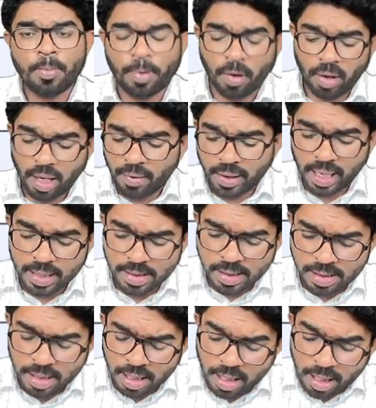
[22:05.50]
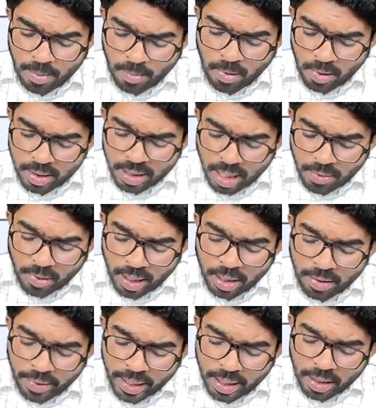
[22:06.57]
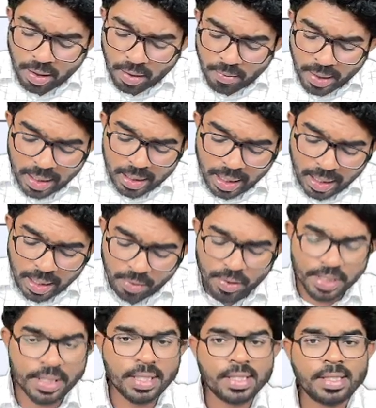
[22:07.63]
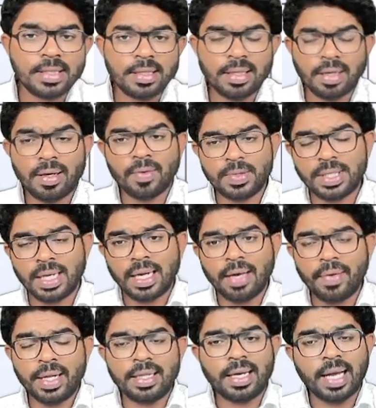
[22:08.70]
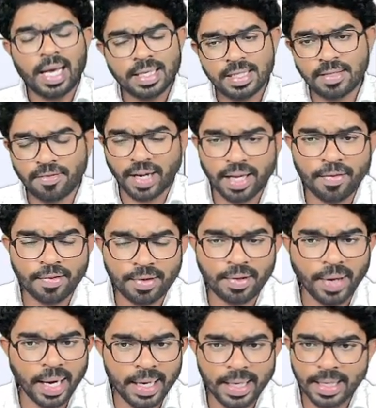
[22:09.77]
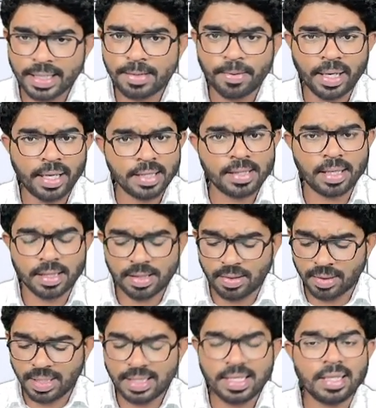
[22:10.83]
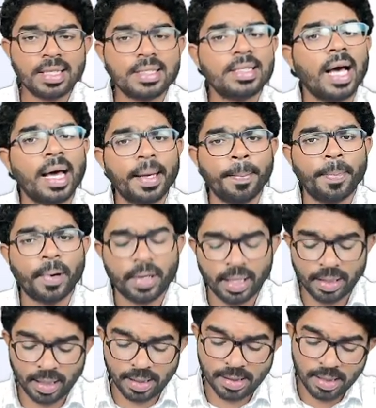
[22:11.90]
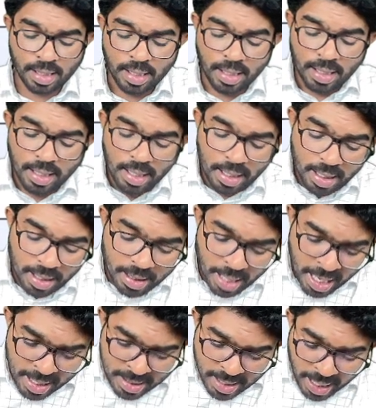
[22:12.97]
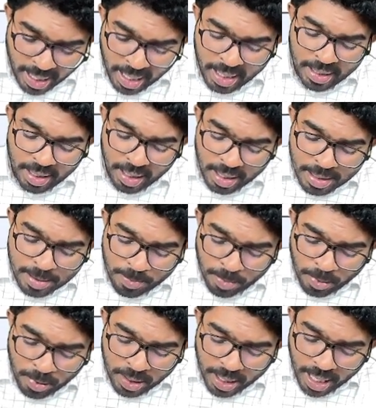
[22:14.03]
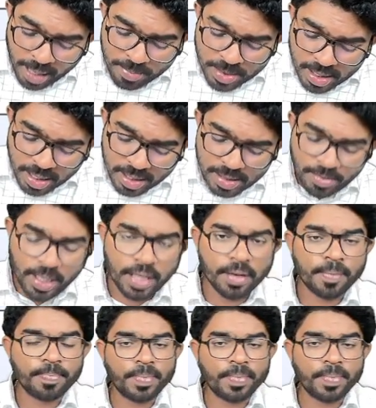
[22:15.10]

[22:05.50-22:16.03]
ProLive classes, more than 120 or 130 questions which are given in the last 5 to 8 years were discussed. So these are the star important things. Then second thing is bootcamp series video.